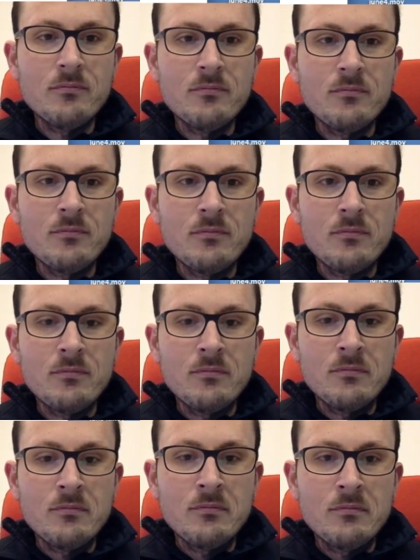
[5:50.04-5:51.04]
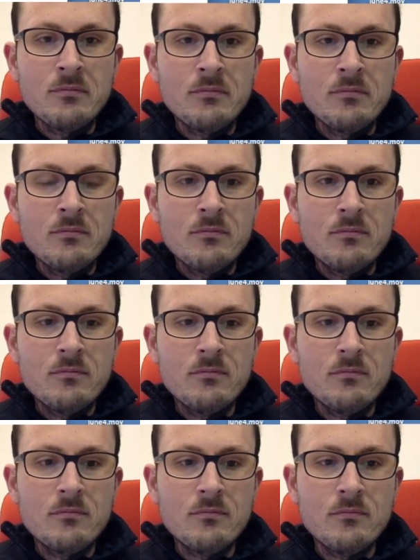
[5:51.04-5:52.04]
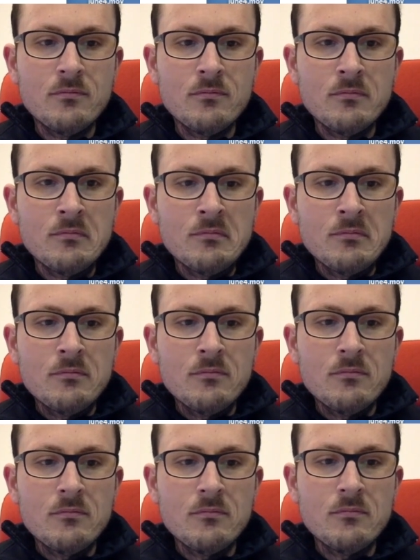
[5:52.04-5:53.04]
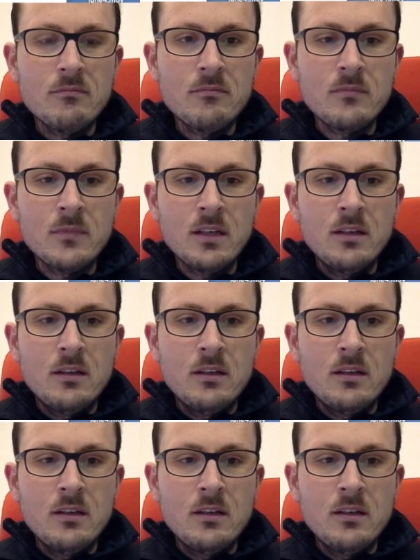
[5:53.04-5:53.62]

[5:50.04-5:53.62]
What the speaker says: Nobody speaks.